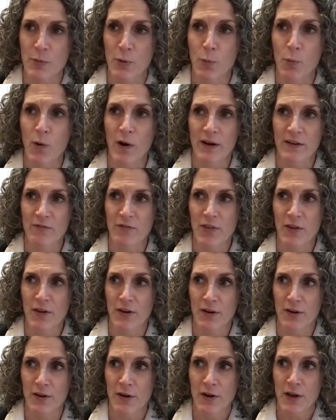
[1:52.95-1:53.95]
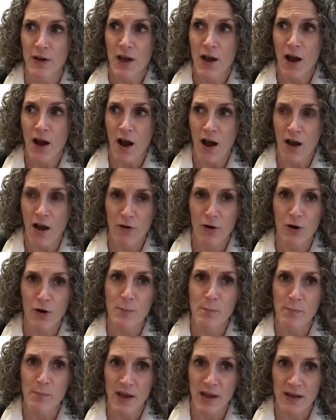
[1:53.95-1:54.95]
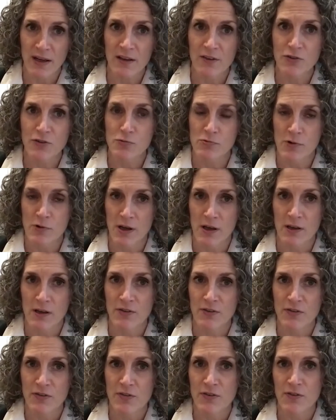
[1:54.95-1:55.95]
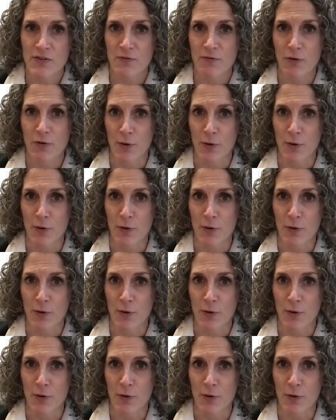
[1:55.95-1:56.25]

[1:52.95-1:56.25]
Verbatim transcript: One of the other biggest risks